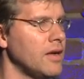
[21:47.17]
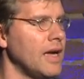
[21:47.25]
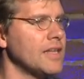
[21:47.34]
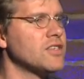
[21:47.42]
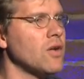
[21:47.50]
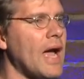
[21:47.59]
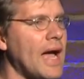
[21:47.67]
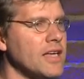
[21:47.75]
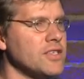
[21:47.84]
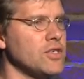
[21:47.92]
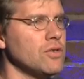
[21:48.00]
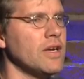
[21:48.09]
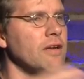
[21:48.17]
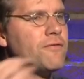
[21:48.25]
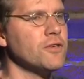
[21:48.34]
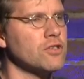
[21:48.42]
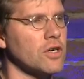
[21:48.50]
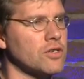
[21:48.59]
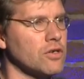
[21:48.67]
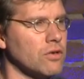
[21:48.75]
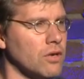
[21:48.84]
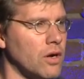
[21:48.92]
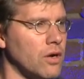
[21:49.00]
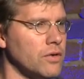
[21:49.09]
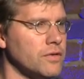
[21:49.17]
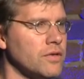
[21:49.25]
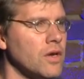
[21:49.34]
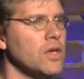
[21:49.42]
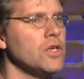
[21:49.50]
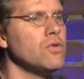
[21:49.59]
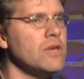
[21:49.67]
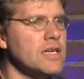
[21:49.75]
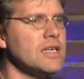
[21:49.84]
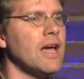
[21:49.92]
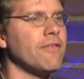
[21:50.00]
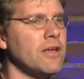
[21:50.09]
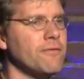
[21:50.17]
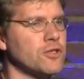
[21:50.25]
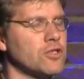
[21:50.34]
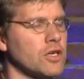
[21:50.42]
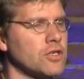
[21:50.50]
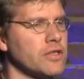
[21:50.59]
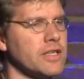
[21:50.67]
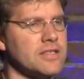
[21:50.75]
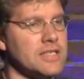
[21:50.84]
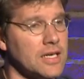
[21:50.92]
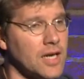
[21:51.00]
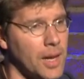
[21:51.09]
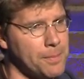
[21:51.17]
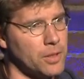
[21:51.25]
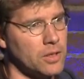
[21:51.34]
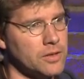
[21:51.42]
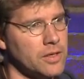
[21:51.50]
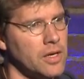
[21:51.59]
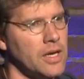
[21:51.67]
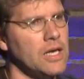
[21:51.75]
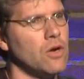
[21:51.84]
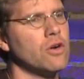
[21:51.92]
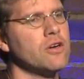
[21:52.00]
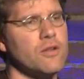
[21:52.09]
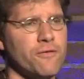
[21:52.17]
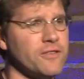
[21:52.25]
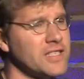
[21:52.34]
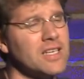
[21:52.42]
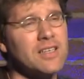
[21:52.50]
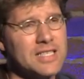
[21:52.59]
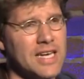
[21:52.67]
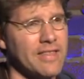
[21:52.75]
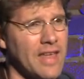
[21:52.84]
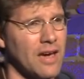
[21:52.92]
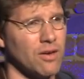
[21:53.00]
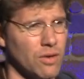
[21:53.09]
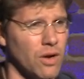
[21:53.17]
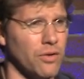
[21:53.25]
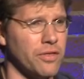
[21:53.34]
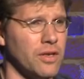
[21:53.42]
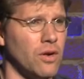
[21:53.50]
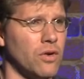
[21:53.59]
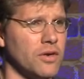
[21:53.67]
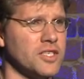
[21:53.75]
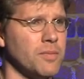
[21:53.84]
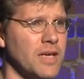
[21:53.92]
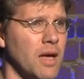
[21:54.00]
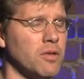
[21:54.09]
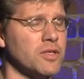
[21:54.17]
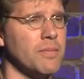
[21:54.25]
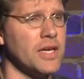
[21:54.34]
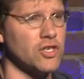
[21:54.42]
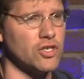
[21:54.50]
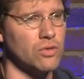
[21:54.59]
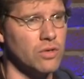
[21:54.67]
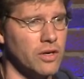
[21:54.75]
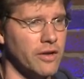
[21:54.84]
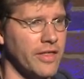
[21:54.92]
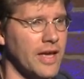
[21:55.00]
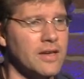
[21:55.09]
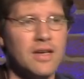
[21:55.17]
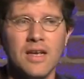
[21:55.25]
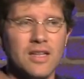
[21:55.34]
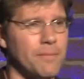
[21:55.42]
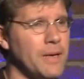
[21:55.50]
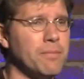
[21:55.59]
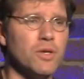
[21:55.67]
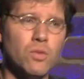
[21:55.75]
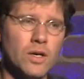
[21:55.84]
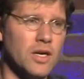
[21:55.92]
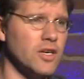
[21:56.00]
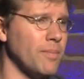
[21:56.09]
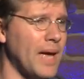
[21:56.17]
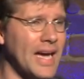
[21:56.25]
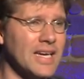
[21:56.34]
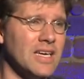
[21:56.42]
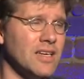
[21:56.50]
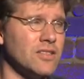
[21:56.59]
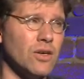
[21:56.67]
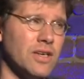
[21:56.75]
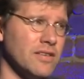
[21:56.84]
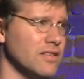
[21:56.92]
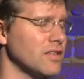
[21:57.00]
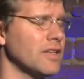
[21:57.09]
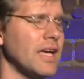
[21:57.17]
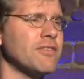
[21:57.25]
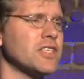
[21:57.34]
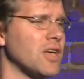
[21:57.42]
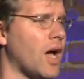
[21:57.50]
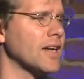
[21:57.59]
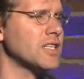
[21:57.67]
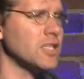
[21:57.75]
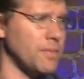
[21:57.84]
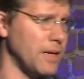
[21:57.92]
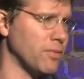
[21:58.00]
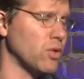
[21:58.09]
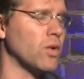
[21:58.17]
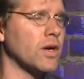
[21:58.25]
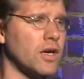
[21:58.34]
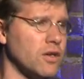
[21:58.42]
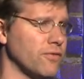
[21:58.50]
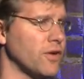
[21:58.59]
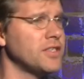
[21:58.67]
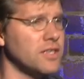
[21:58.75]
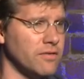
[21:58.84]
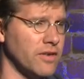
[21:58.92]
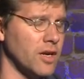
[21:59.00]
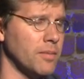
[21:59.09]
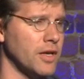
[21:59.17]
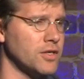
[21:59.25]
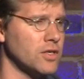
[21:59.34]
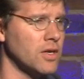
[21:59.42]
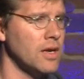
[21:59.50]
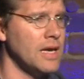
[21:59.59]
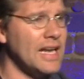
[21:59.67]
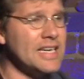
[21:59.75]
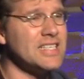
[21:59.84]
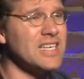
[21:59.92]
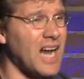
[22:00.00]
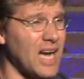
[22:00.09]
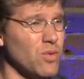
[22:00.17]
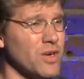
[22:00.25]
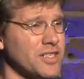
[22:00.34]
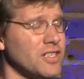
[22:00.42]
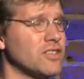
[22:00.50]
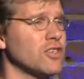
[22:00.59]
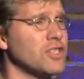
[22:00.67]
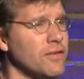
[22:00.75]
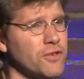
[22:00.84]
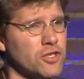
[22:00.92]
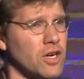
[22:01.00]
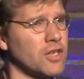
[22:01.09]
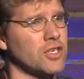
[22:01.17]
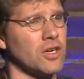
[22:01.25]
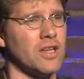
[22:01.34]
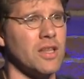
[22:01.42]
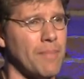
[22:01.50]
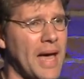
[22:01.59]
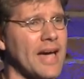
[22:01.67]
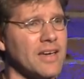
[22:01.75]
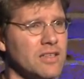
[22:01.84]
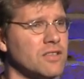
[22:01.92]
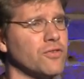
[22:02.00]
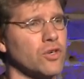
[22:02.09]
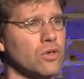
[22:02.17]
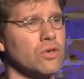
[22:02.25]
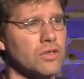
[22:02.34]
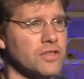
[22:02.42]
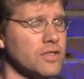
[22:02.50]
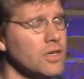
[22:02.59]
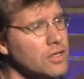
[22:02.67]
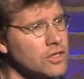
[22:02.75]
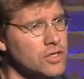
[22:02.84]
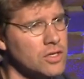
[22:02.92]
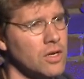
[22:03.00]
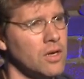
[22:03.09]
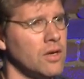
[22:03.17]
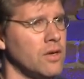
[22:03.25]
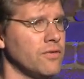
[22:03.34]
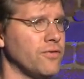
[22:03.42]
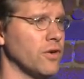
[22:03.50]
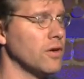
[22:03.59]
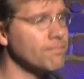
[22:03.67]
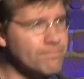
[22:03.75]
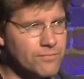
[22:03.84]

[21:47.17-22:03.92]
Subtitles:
And so as your infrastructure grows, you need to have infrastructure that's decoupled in order to facilitate that growth, in order to be able to make sure that the people who work on your back end don't necessarily have to talk to the people who work on your front end very much. And indeed, I worked in search infrastructure on the back ends for Google Search for